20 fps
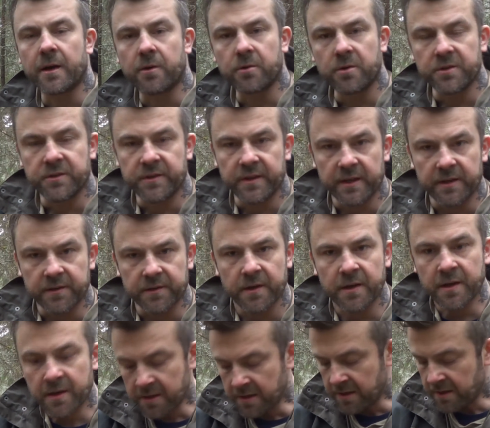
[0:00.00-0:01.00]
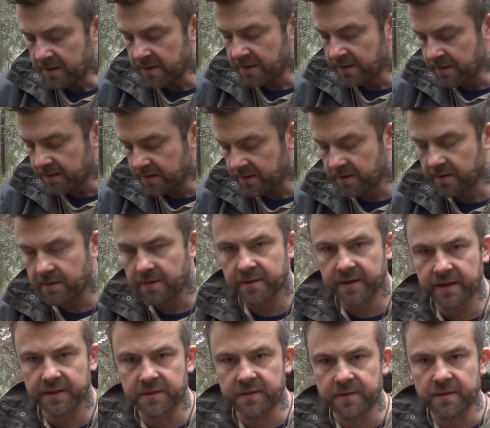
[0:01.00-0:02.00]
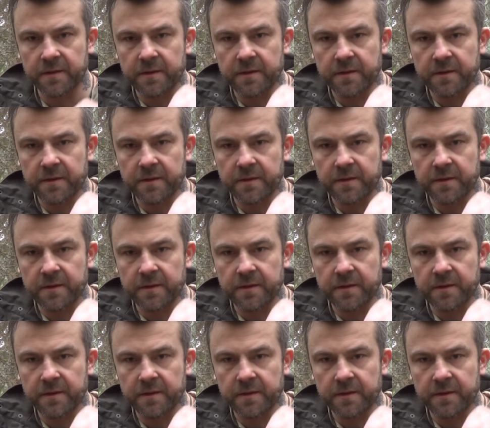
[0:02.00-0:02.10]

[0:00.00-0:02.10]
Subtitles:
I'm going to take that